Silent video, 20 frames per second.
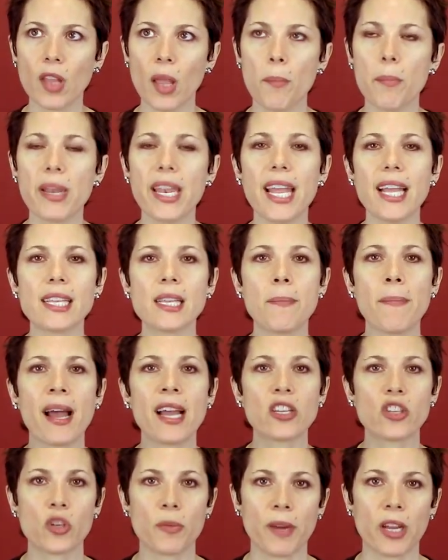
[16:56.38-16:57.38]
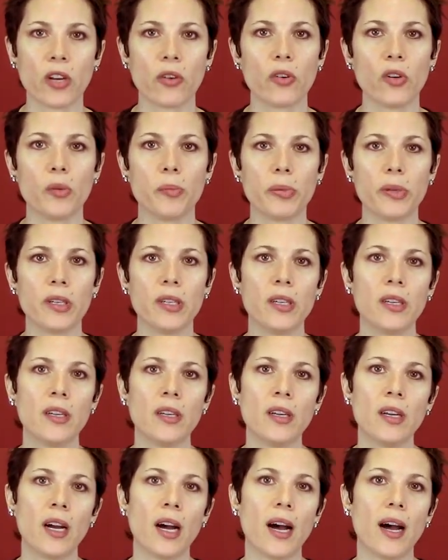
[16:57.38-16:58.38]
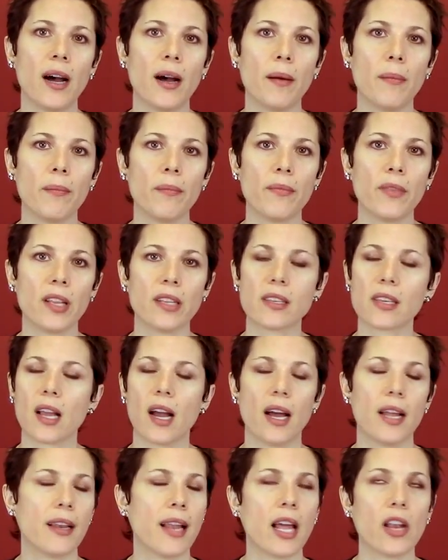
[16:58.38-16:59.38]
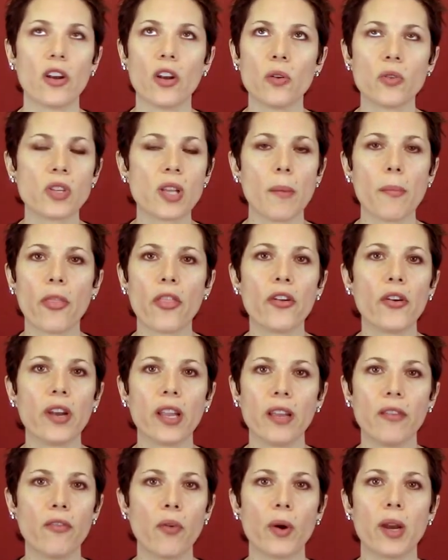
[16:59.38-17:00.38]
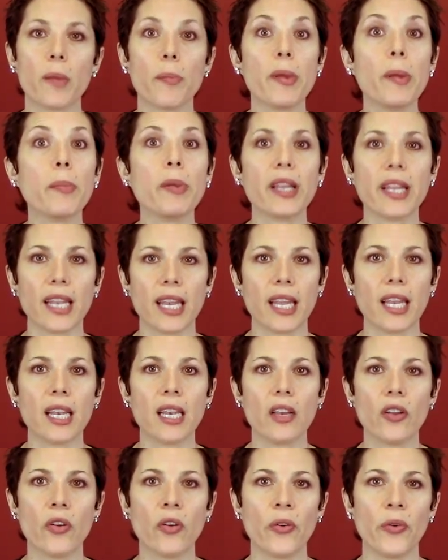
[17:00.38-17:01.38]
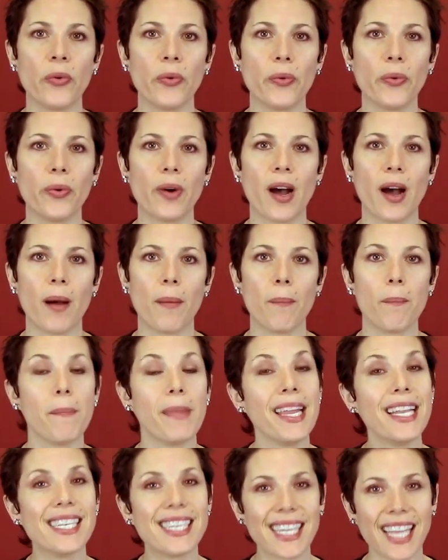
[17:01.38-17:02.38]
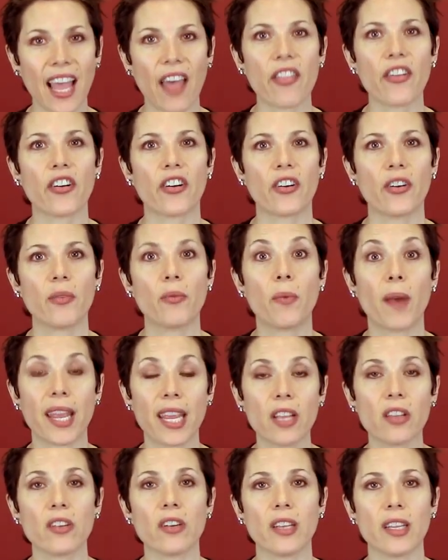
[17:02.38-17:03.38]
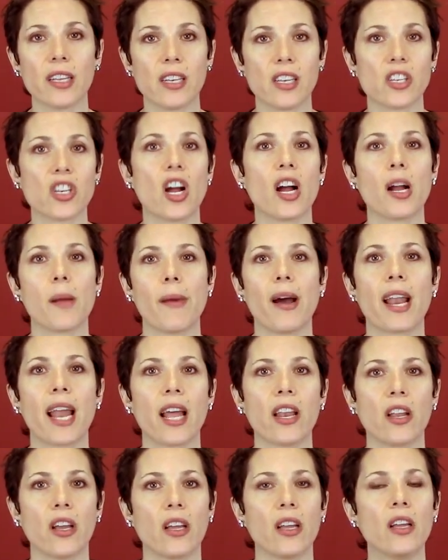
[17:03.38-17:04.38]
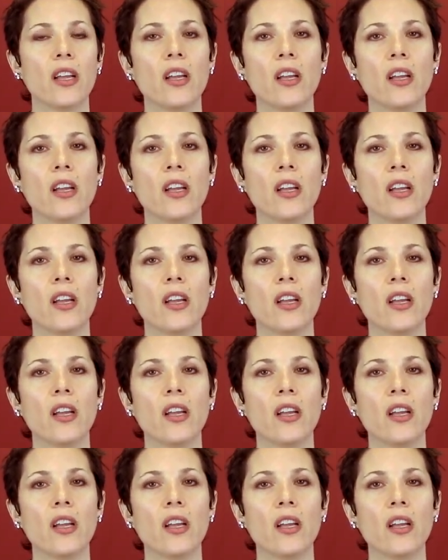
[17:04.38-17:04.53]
But he has a mastermind group um, that's got, I don't know, some 30, 40 people in it who um, meet together regularly to talk about how to